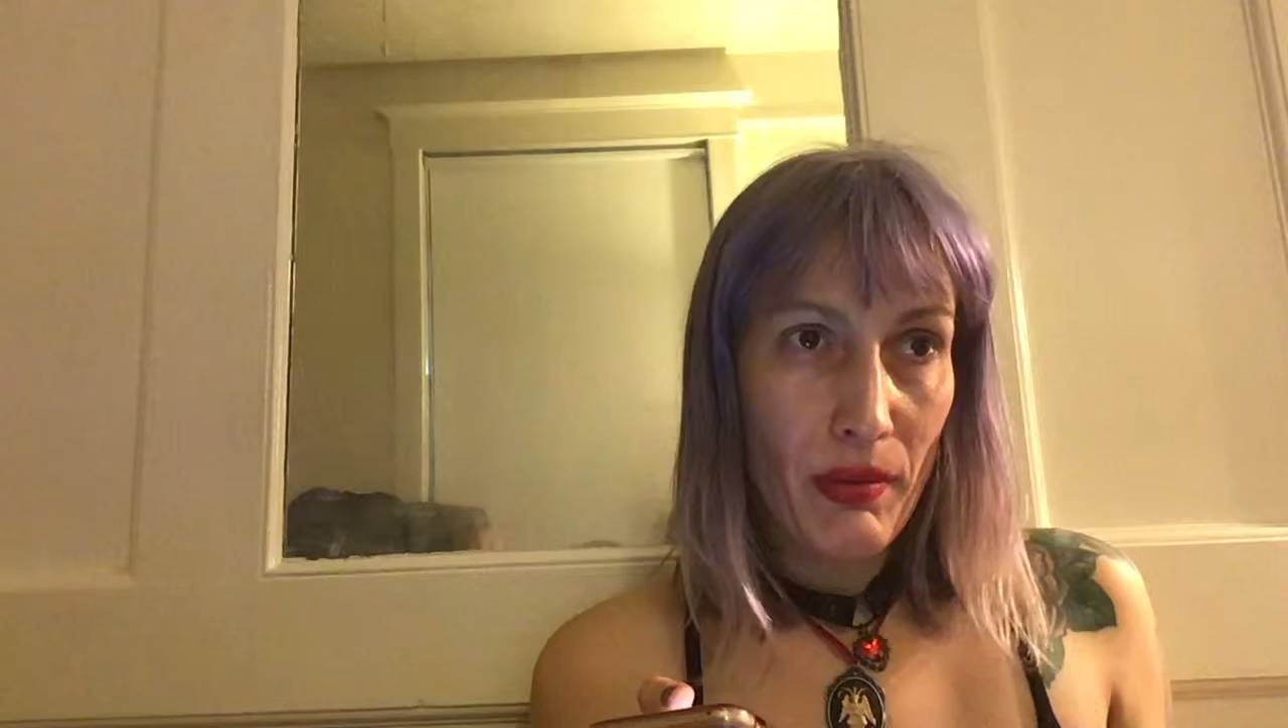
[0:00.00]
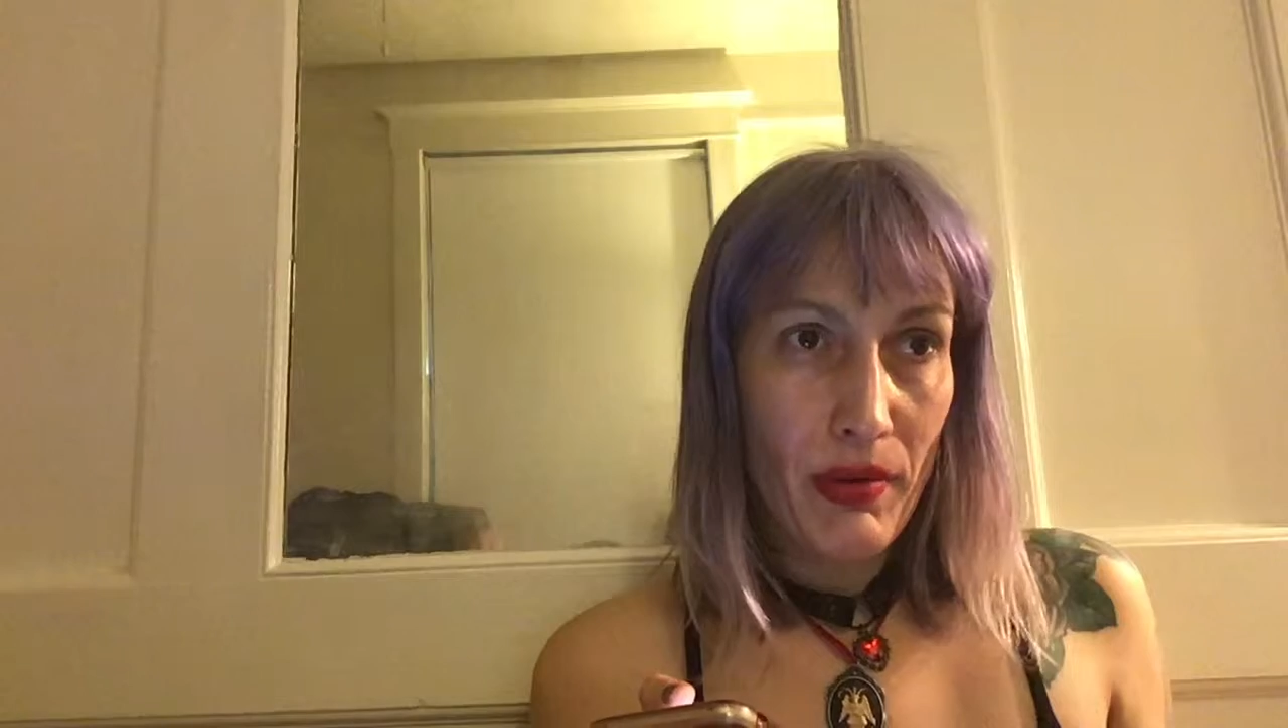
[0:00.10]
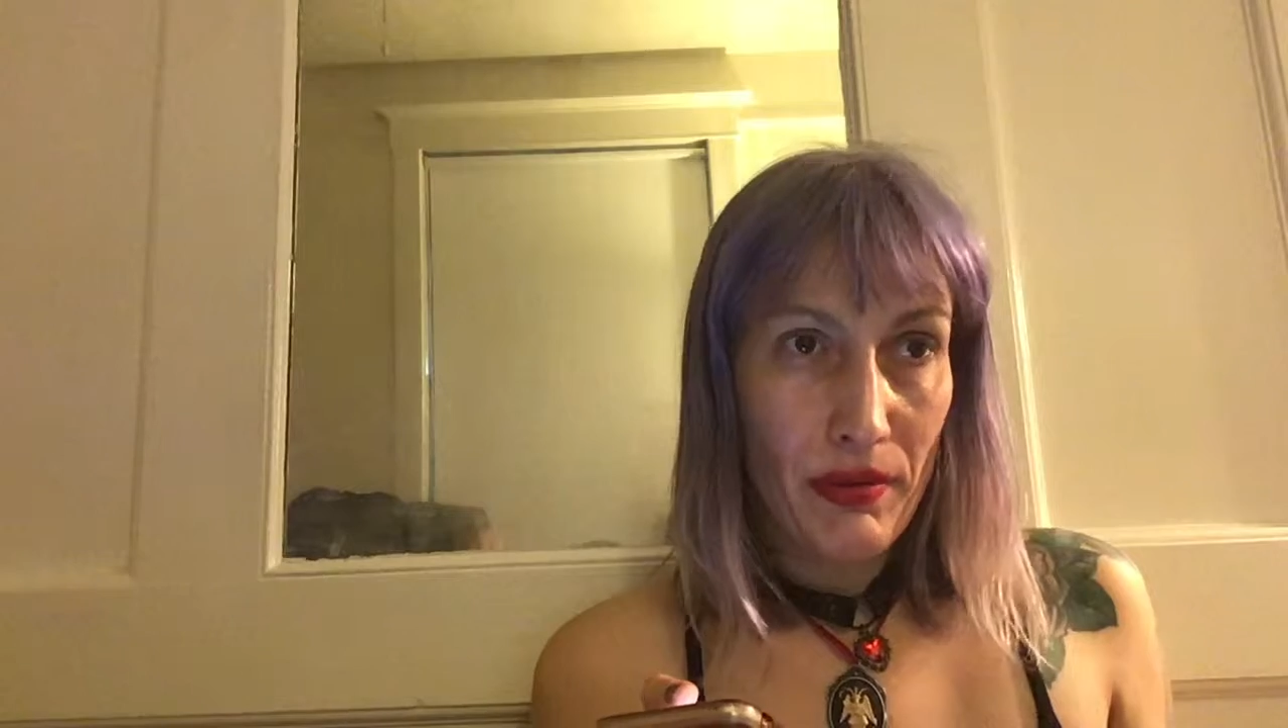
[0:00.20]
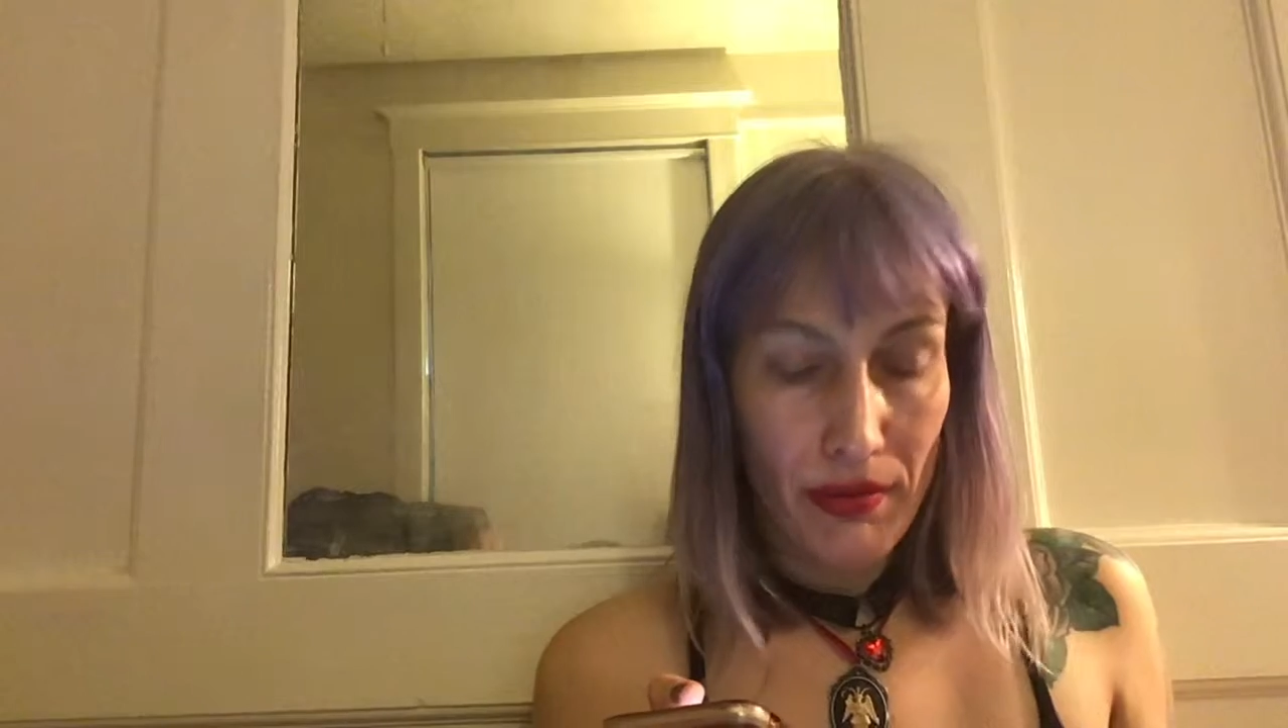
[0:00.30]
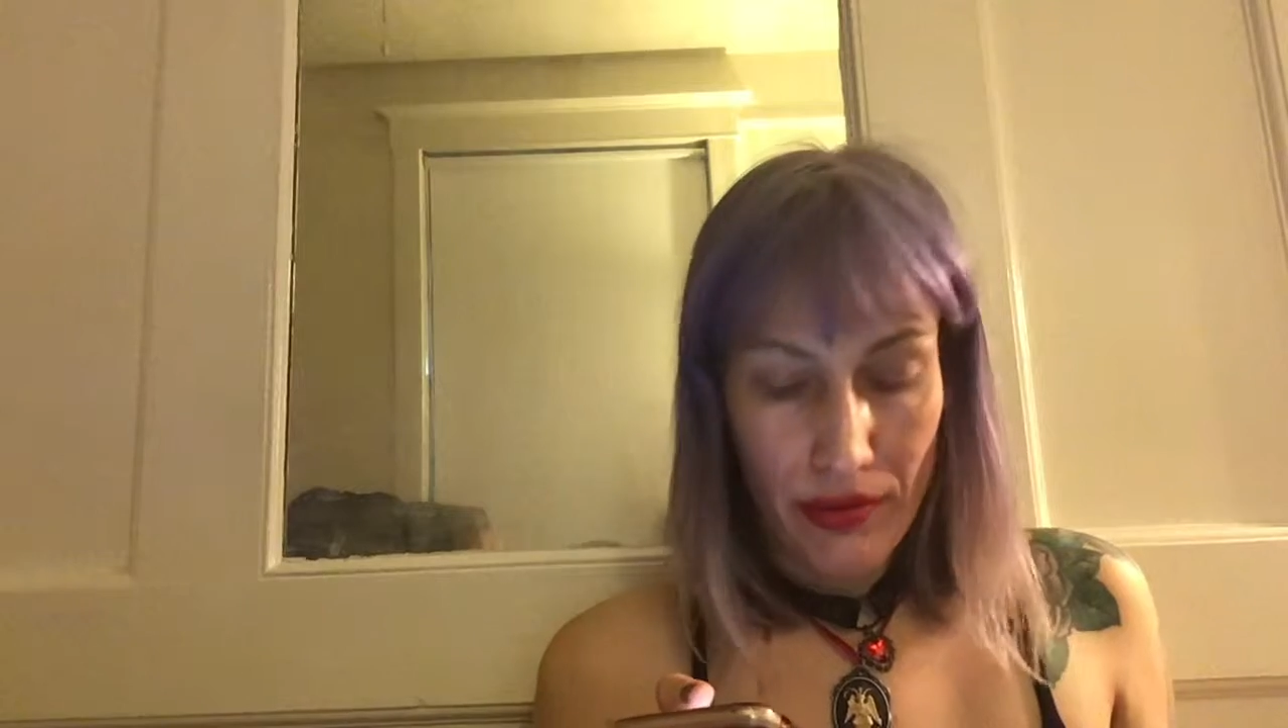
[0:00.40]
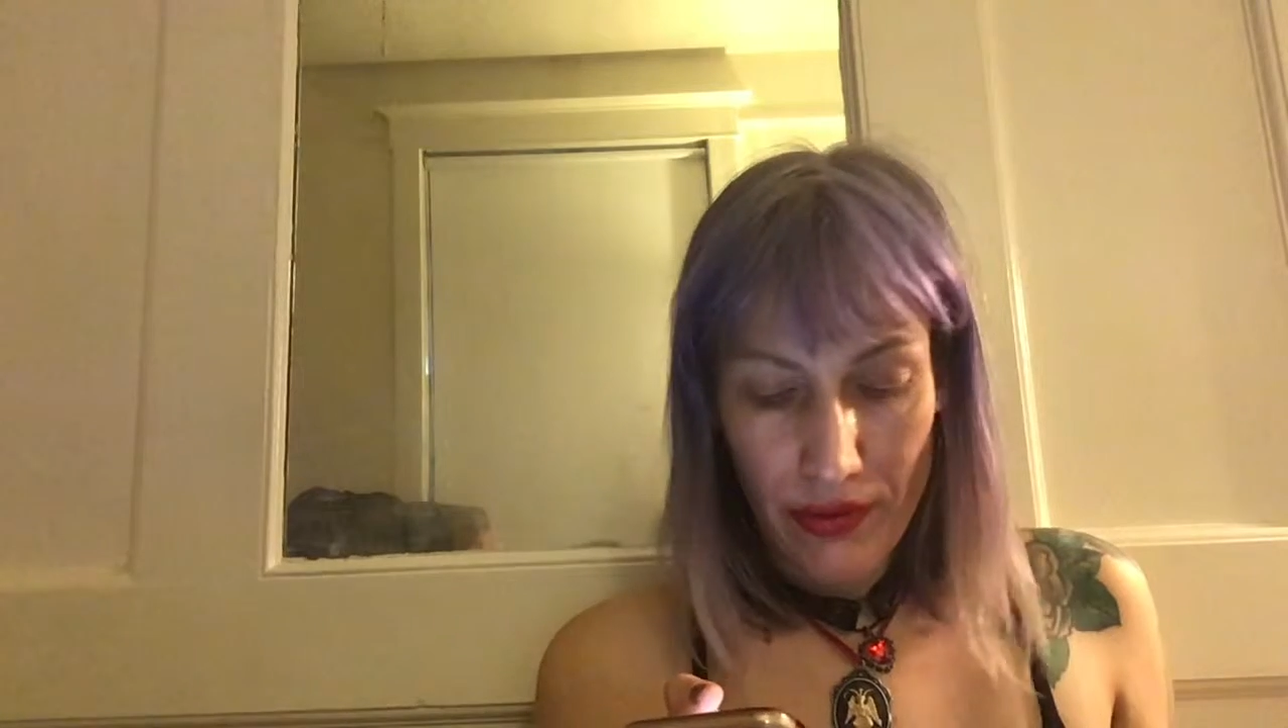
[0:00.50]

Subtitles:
my mother and